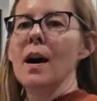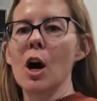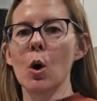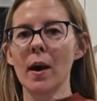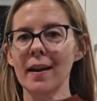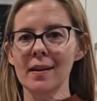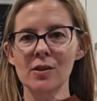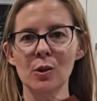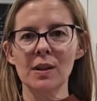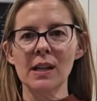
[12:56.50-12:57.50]
Okay,
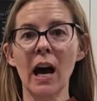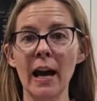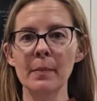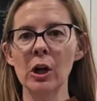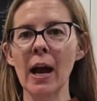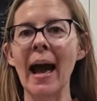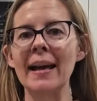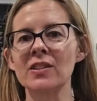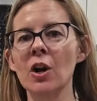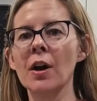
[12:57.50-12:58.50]
so the timer
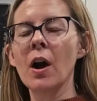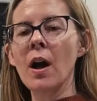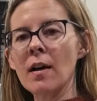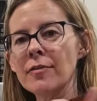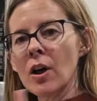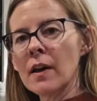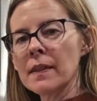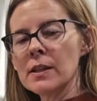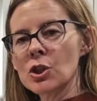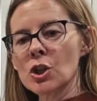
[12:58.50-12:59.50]
has gone off on
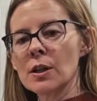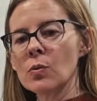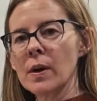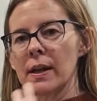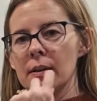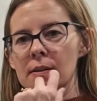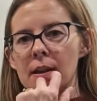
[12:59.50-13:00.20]
these chicken wings